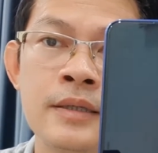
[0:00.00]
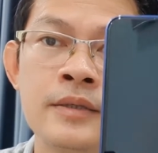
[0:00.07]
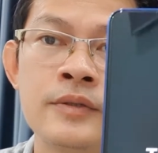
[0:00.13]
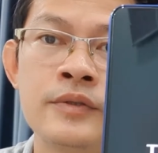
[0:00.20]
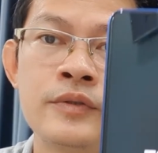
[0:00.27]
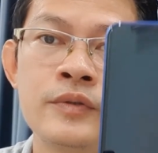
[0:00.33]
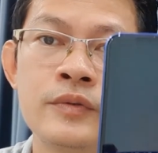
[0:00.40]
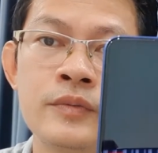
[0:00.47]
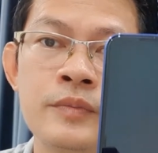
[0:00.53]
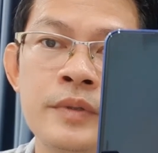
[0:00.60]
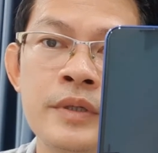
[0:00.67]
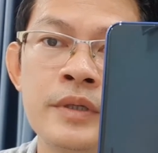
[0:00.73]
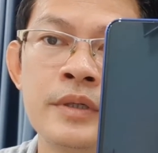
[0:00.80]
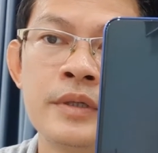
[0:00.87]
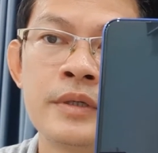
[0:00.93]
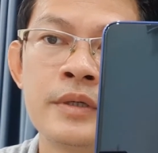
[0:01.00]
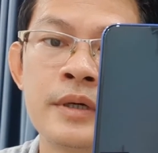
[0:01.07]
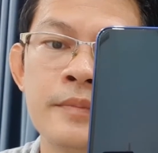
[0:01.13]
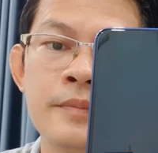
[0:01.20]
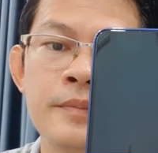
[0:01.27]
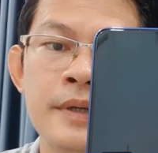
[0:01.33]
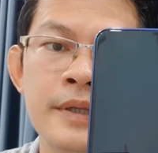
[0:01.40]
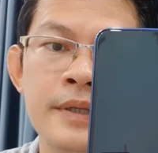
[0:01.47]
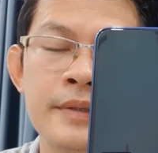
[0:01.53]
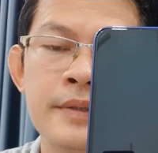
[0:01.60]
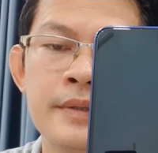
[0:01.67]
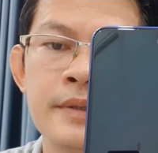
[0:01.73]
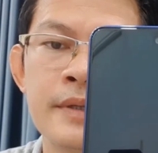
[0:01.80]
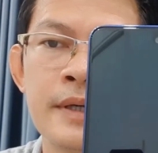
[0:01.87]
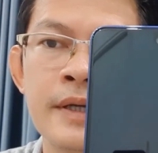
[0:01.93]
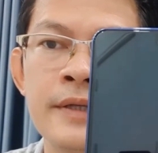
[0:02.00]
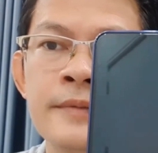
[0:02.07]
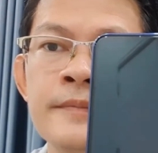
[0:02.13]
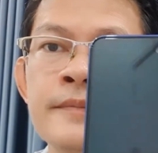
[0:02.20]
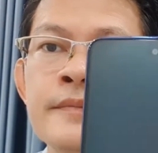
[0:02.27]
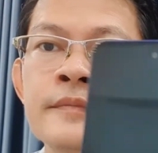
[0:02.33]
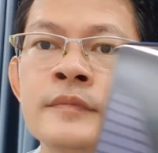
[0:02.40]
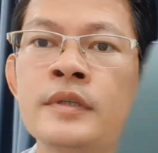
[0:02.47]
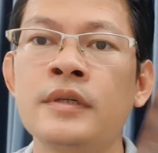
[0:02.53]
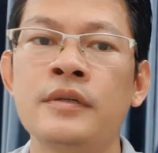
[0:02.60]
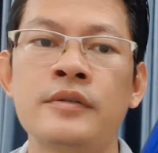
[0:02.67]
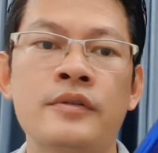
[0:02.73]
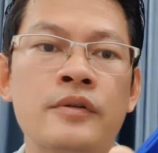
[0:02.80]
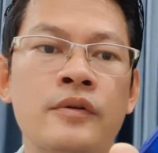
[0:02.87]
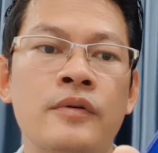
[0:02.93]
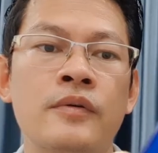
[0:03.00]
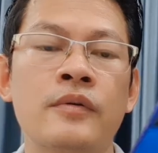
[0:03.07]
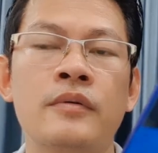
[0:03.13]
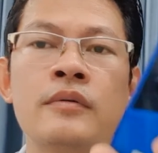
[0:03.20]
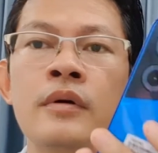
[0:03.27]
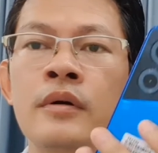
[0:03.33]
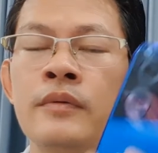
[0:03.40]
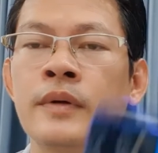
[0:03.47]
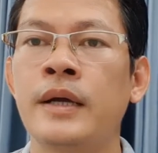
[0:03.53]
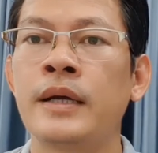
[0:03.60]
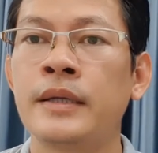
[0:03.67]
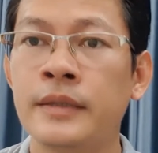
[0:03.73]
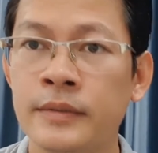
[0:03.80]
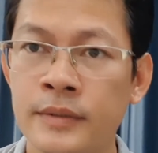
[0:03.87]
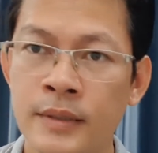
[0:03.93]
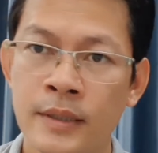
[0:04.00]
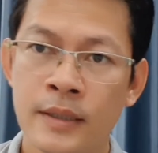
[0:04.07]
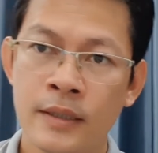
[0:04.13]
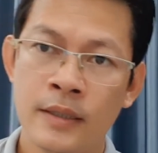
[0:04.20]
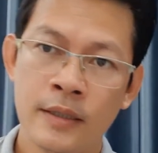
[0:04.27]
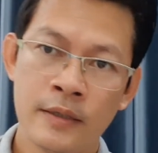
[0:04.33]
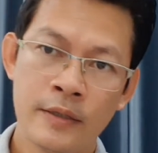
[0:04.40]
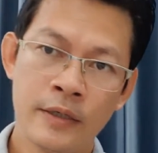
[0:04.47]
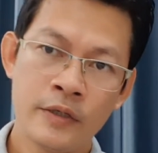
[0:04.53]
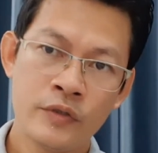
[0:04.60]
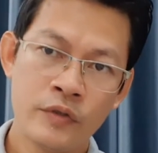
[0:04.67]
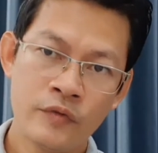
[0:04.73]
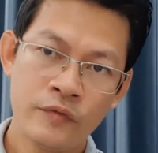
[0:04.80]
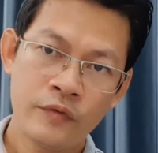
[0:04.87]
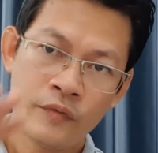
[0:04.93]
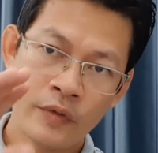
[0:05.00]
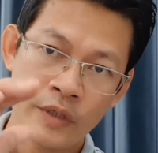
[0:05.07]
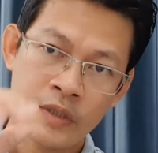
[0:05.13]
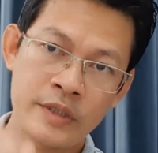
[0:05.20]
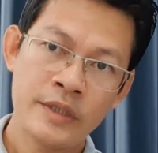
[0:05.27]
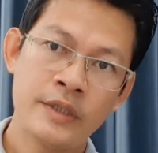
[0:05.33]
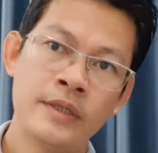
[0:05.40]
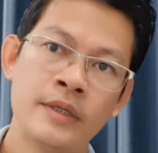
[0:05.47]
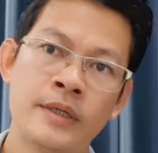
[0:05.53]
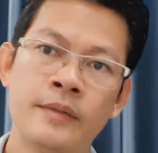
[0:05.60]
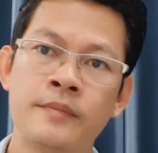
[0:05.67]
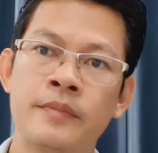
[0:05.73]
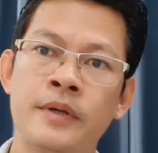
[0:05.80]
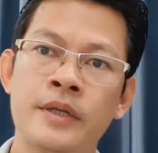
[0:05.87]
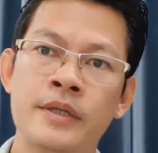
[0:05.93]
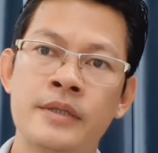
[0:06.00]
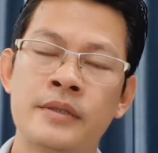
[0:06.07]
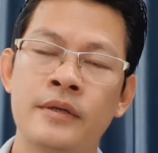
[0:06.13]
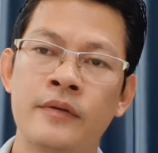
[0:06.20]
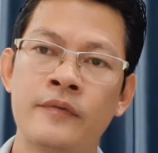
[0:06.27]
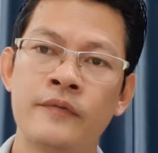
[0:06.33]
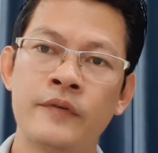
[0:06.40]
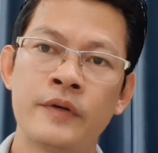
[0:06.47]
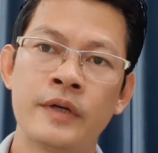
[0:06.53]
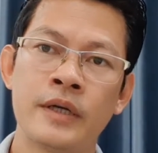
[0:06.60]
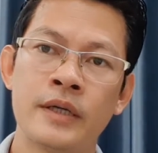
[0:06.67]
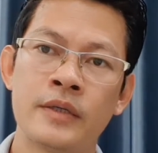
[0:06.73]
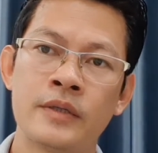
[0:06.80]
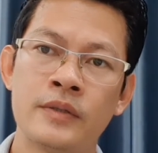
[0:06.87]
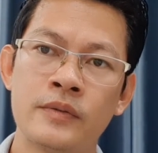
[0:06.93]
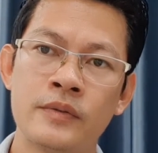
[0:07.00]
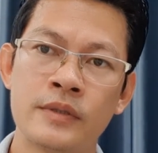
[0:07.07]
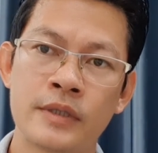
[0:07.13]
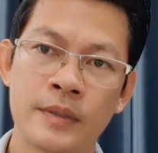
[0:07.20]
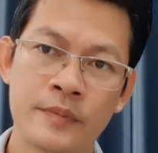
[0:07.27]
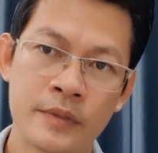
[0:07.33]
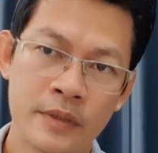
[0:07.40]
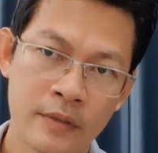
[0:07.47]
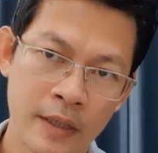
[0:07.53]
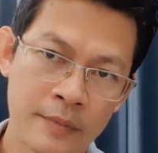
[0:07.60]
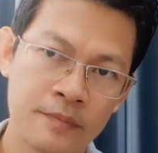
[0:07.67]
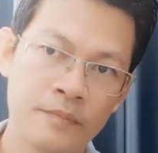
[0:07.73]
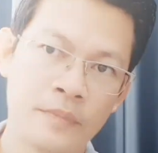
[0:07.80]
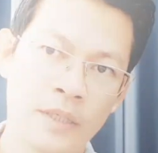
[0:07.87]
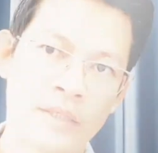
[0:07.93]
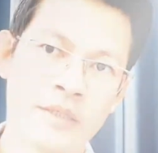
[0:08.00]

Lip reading: to be complete. Okay, so alright, thank you for watching and please don't forget to subscribe.